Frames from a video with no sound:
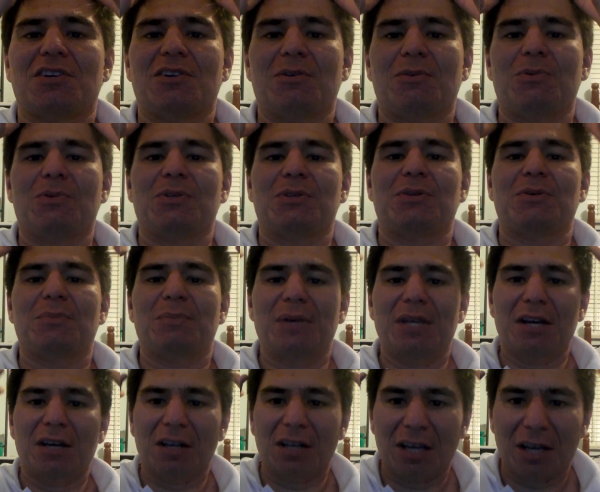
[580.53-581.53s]
going to
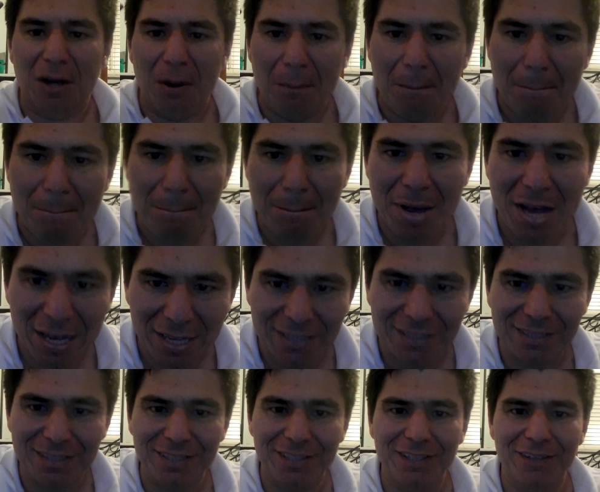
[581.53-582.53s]
be like a
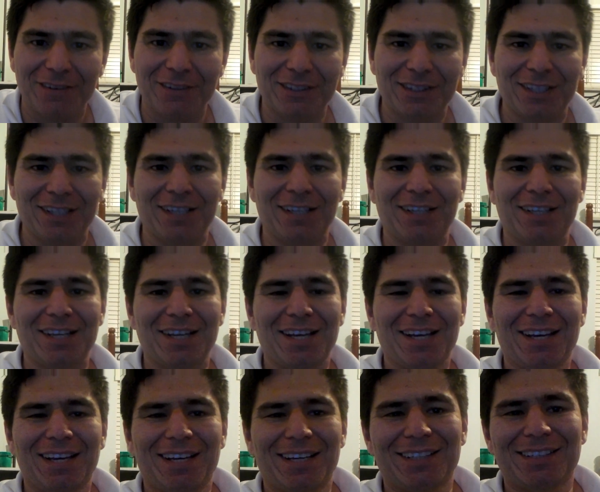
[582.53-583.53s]
mess and everything.
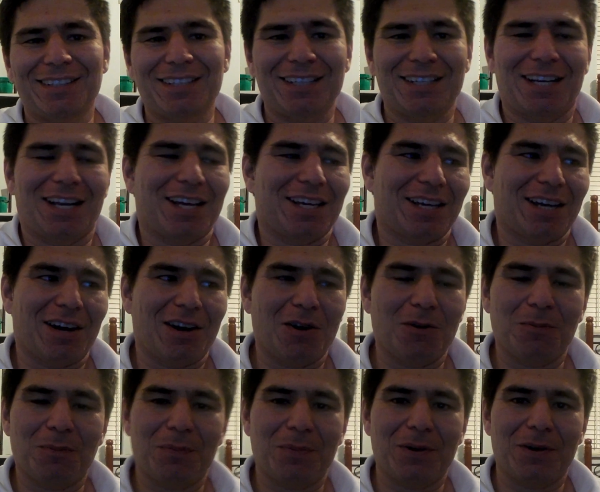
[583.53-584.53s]
And then, like,
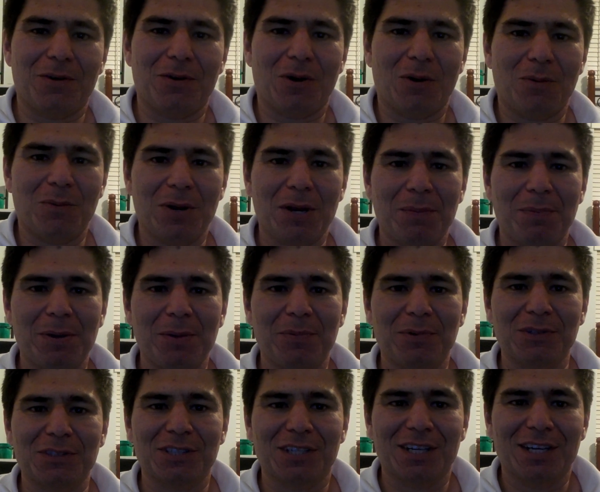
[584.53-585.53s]
how many
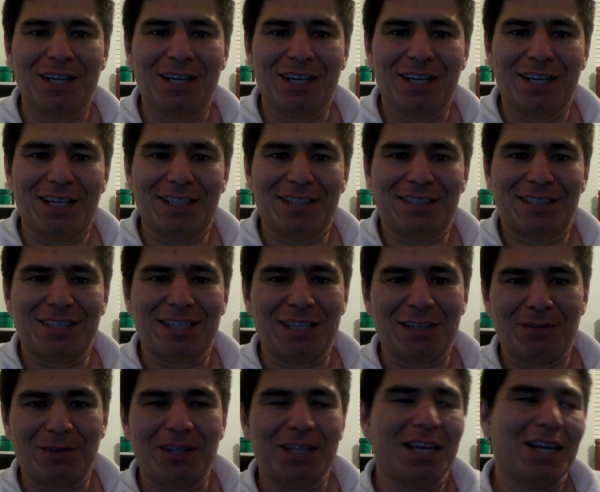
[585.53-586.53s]
people
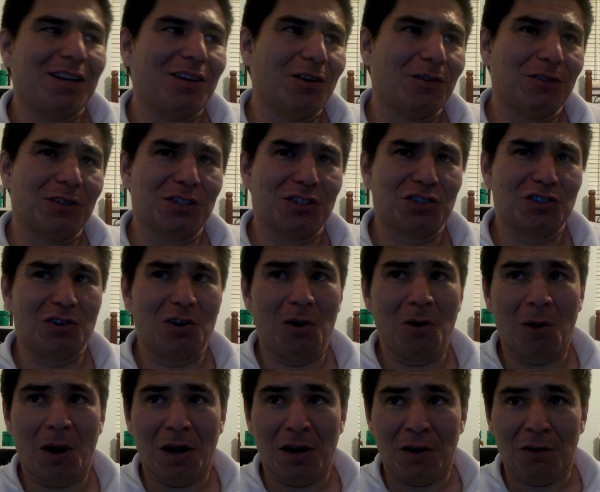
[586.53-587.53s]
said when they love the show,
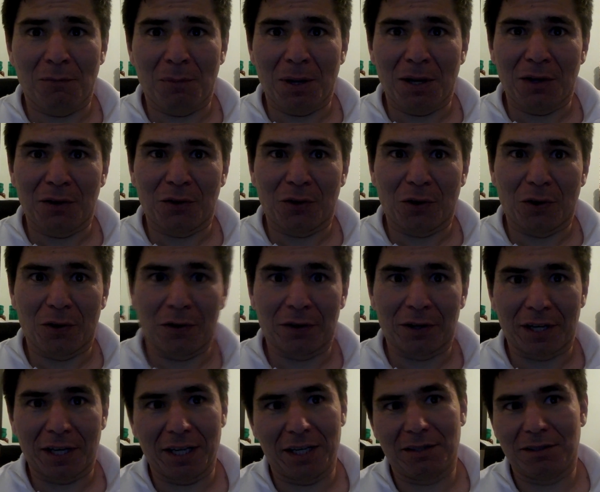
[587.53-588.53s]
oh, I love my little
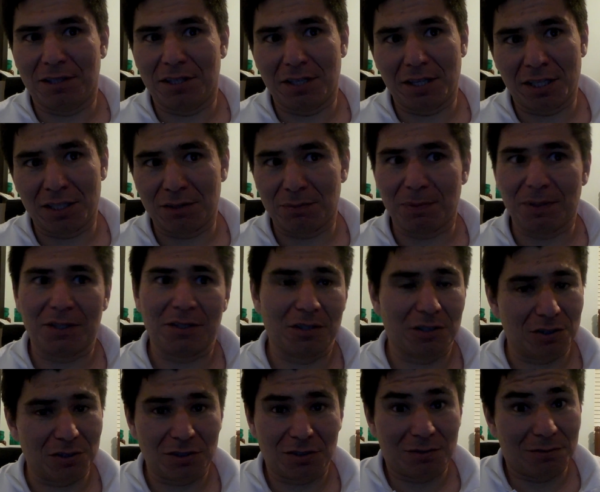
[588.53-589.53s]
hurricane. Yes,
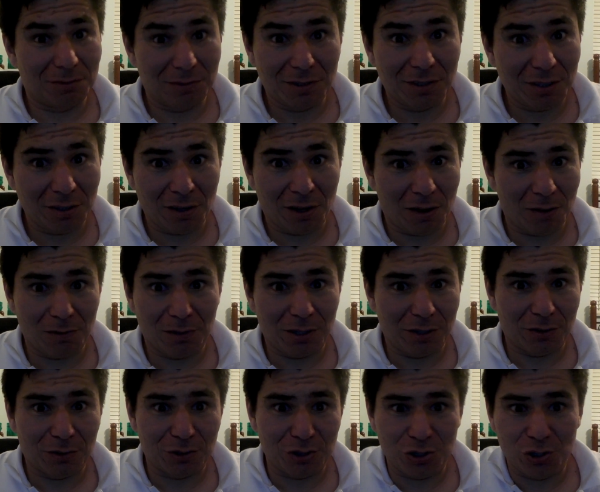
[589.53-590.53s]
because you know how
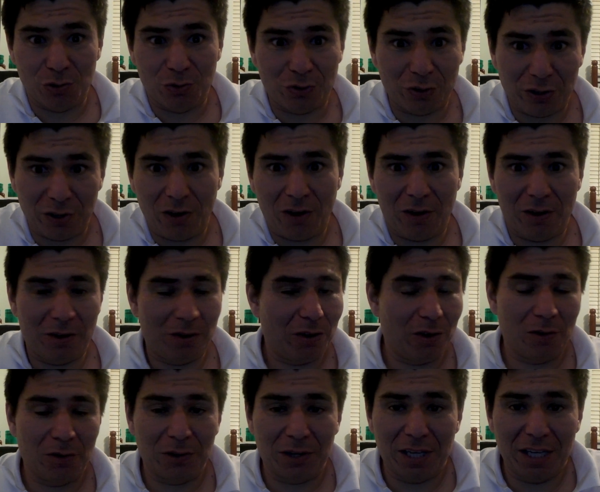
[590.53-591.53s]
little children are.
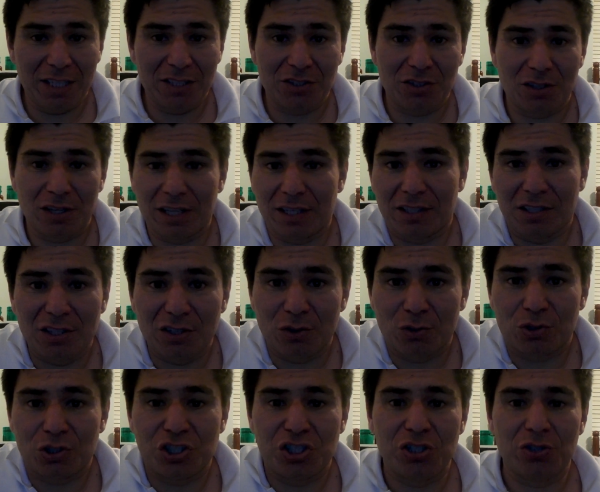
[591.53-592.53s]
Hurricanes are like
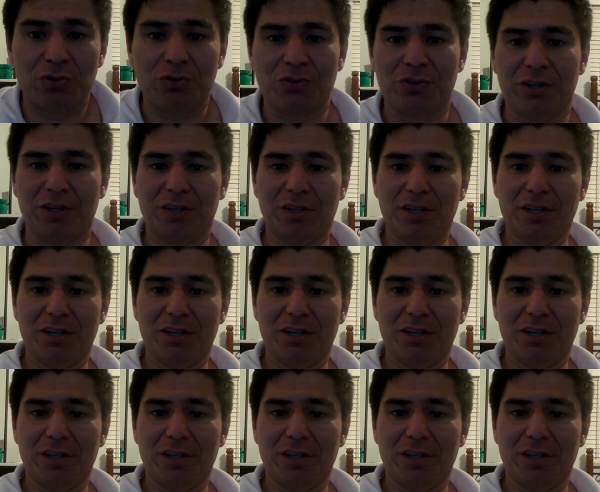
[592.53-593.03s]
little children.